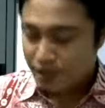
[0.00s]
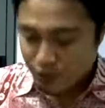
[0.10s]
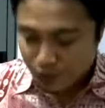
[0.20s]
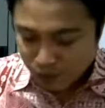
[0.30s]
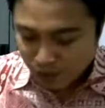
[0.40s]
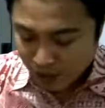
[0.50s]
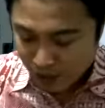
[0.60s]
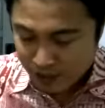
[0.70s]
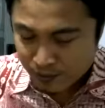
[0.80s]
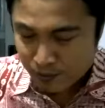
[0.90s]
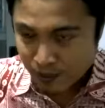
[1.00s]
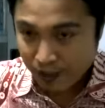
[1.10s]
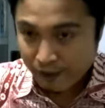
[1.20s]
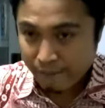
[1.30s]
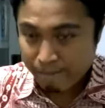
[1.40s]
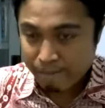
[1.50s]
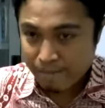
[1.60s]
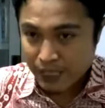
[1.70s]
you guys will have